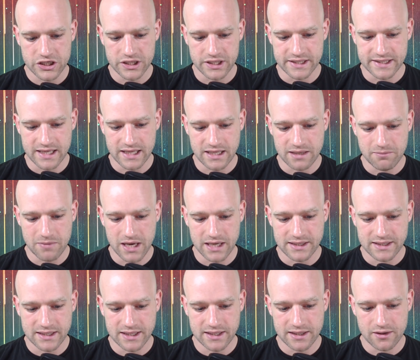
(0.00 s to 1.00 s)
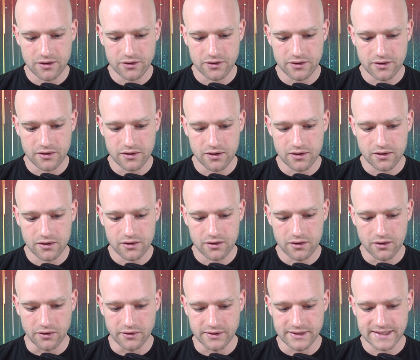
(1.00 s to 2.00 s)
is animated on
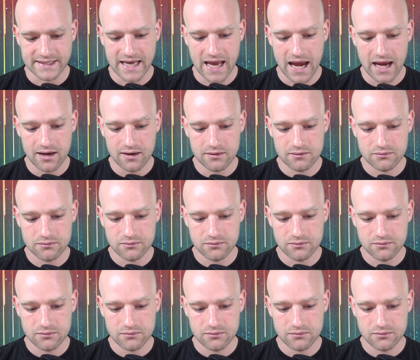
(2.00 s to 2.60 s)
scale.